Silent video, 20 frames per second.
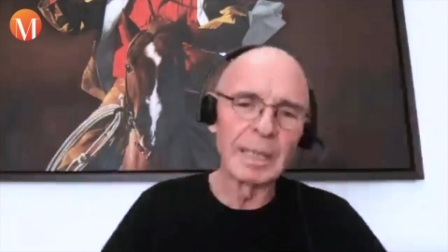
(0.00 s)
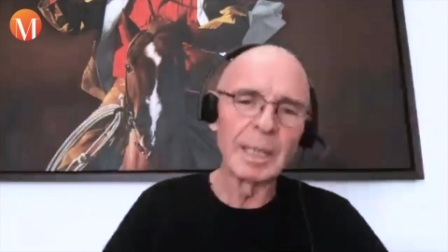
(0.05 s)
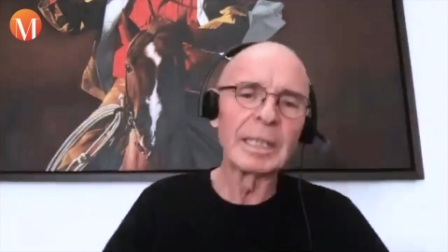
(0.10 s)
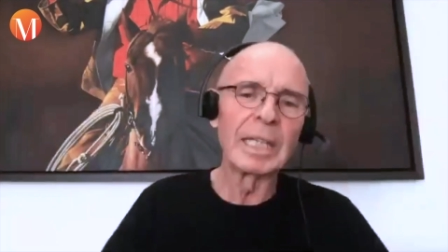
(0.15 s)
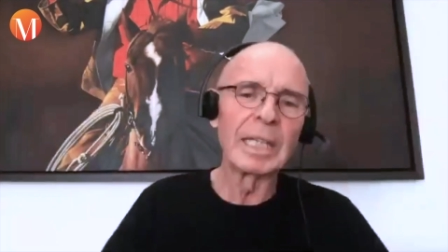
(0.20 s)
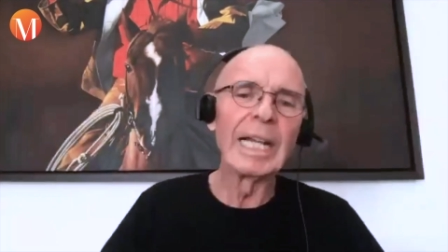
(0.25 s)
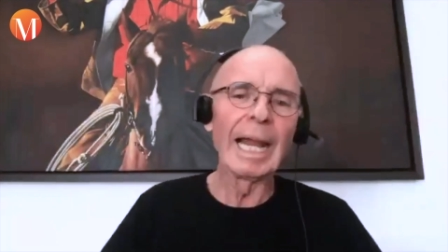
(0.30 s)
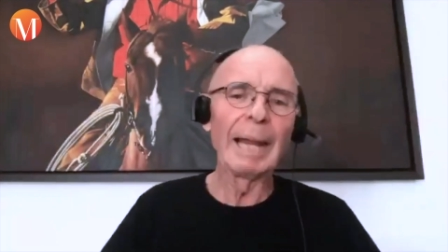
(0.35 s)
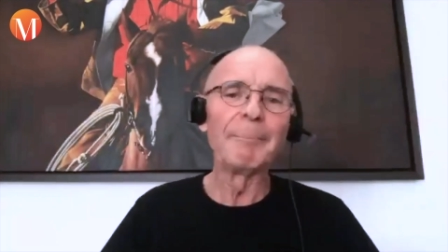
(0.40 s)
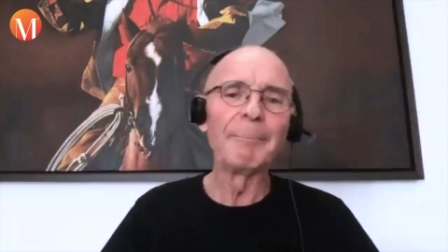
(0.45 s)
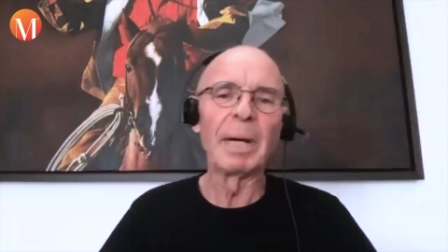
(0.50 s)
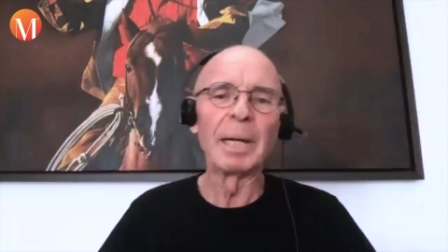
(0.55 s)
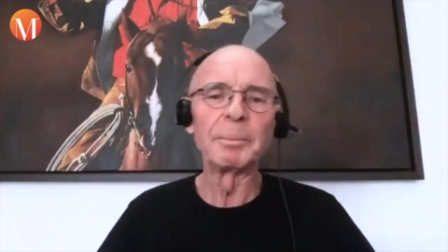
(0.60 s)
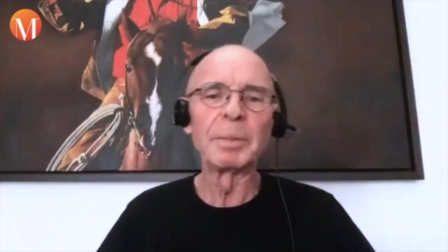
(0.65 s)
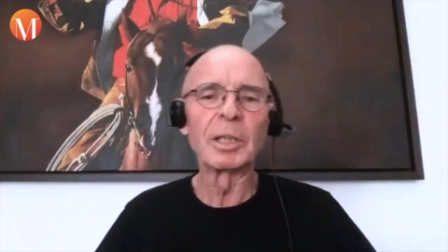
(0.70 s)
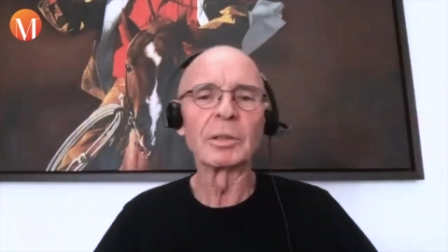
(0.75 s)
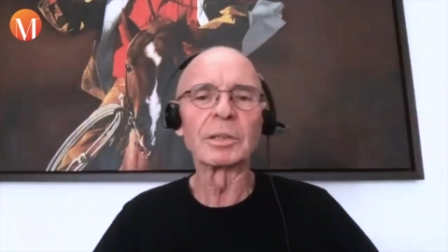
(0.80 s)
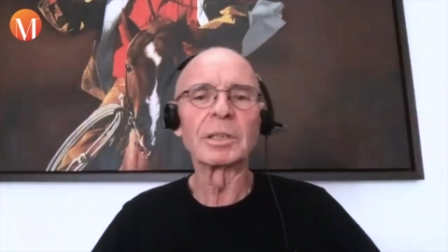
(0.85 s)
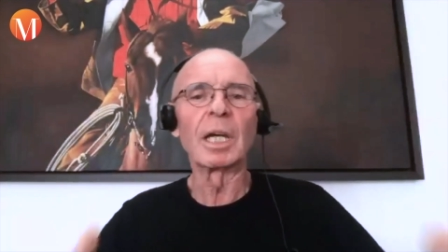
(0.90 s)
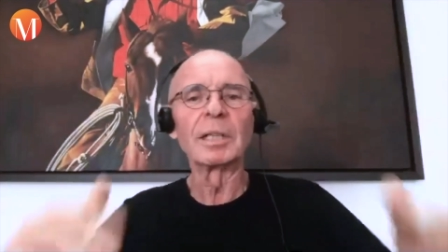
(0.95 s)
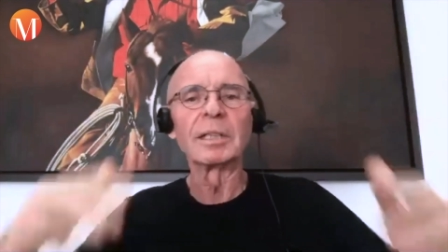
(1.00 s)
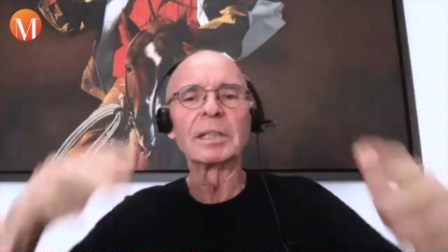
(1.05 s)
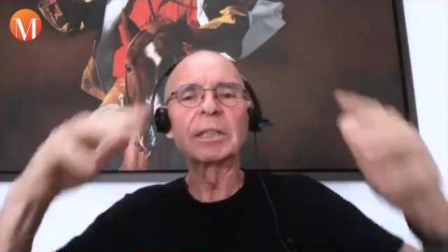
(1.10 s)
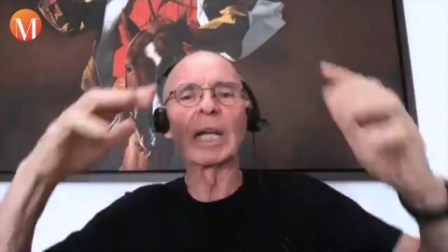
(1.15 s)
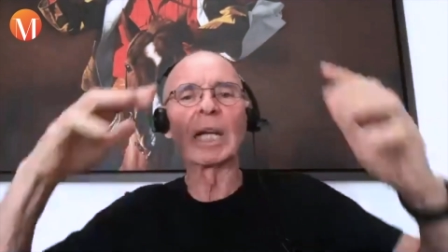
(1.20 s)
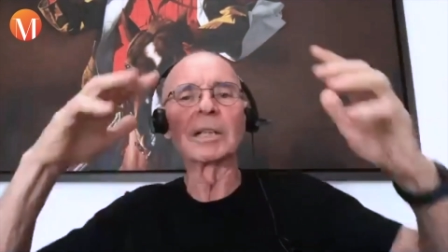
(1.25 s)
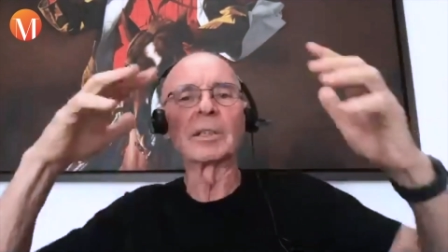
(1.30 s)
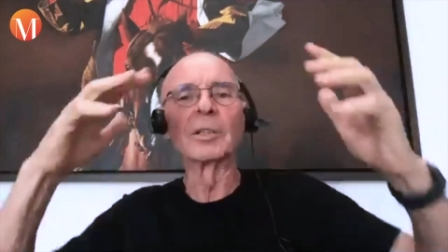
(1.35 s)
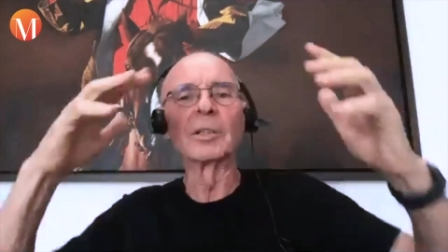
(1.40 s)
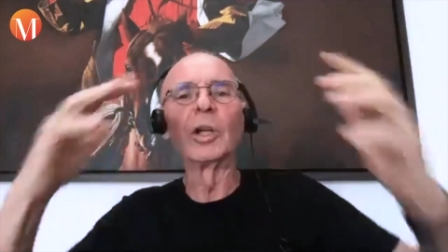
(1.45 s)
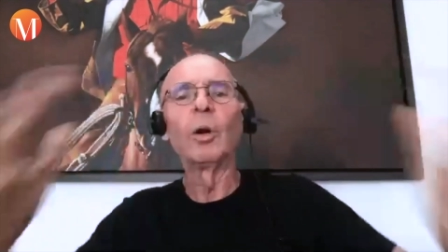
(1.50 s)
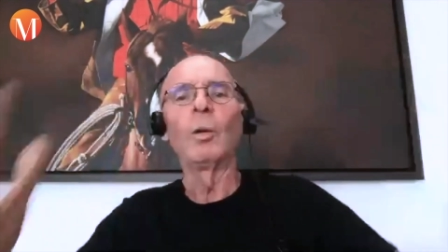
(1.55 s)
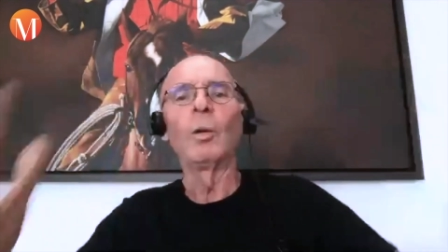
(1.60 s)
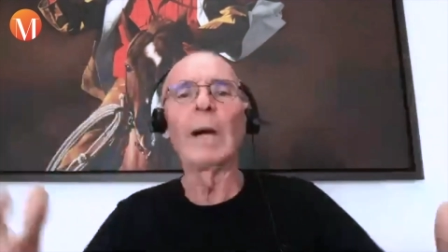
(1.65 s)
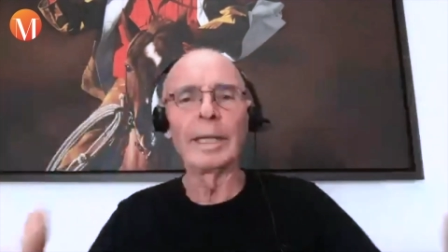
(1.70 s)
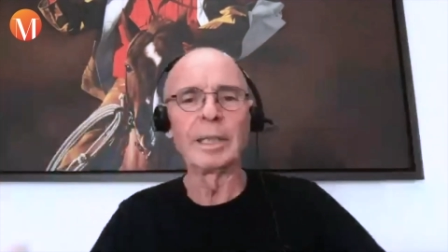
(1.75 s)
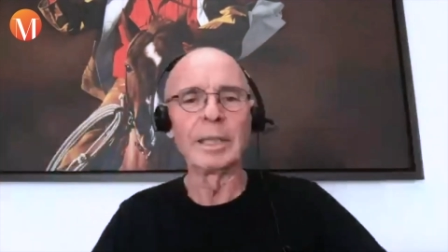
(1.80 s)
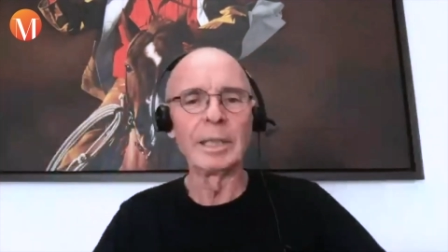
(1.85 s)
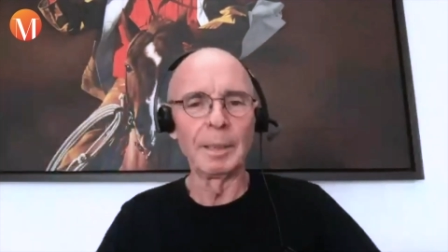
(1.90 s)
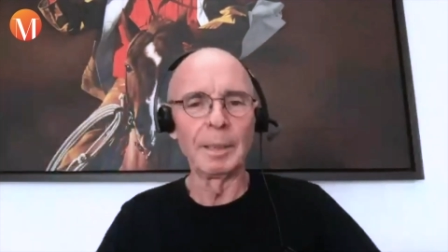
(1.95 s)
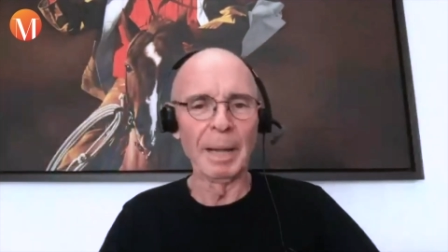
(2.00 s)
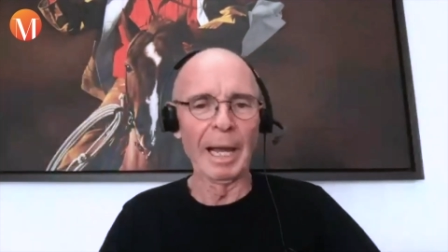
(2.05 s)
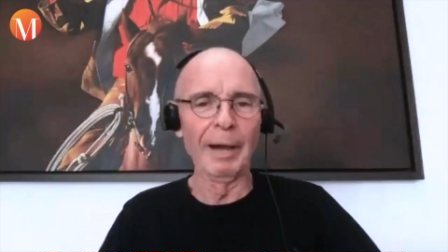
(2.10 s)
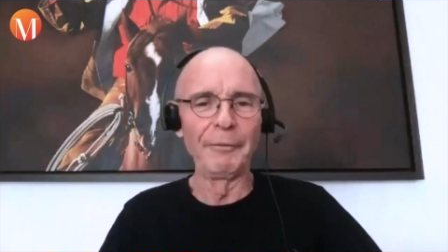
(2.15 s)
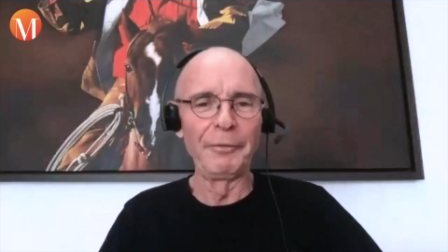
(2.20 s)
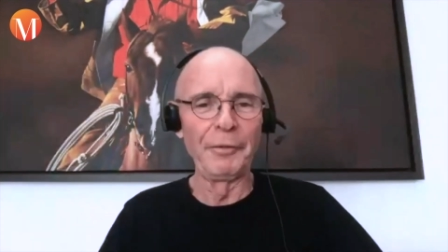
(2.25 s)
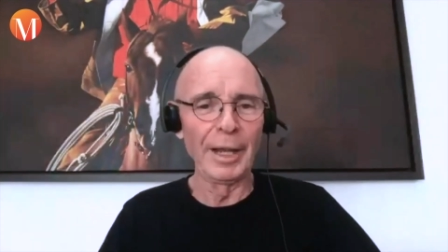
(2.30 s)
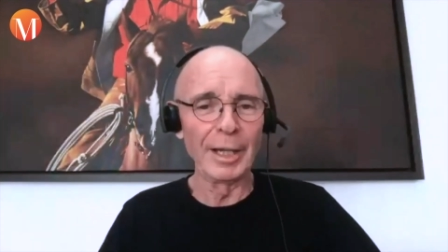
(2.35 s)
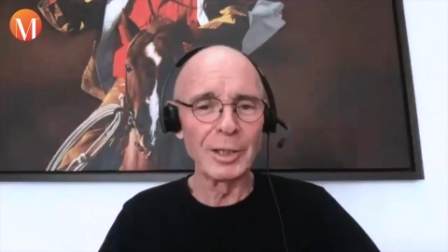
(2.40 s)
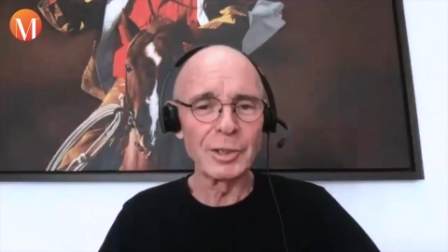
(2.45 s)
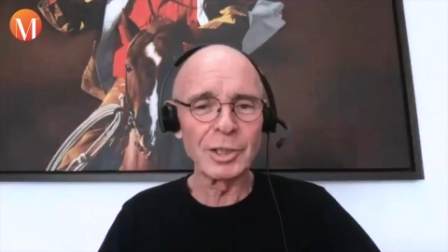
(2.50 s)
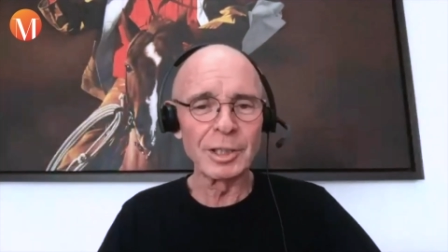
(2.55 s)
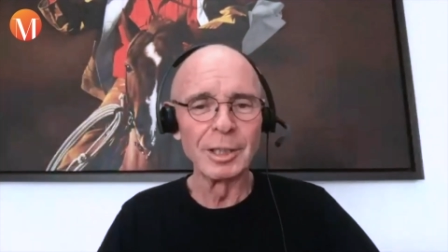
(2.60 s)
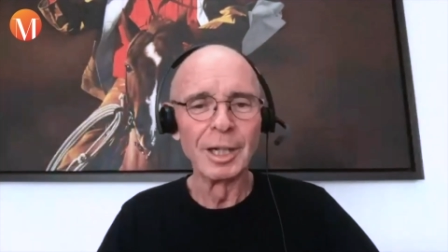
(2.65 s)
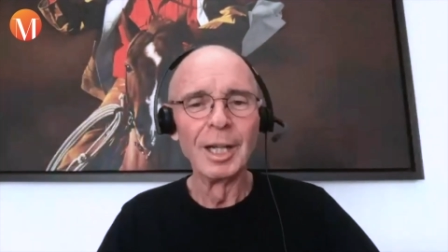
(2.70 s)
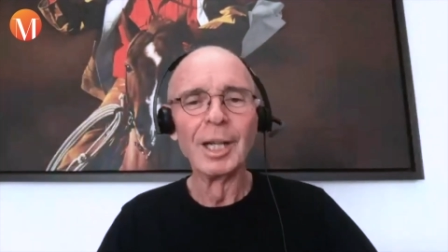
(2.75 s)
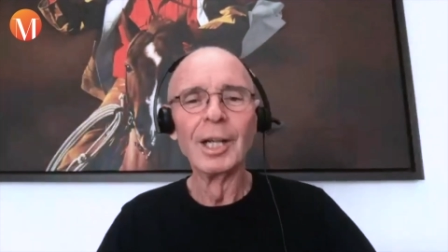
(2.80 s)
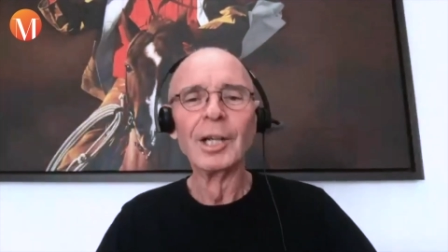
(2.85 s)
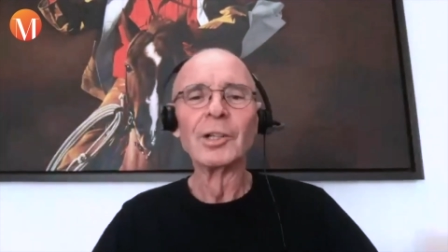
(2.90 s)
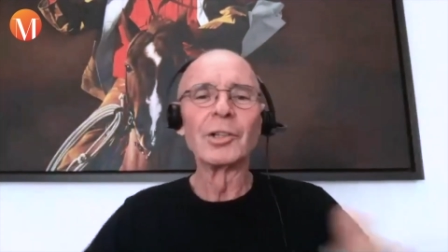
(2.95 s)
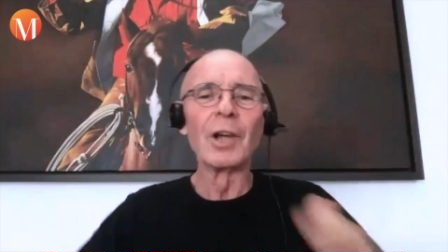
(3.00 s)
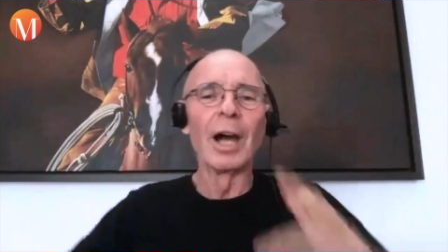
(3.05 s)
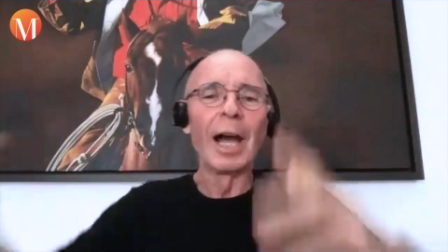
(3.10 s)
a dilemma because Hannes had no idea about fashion. So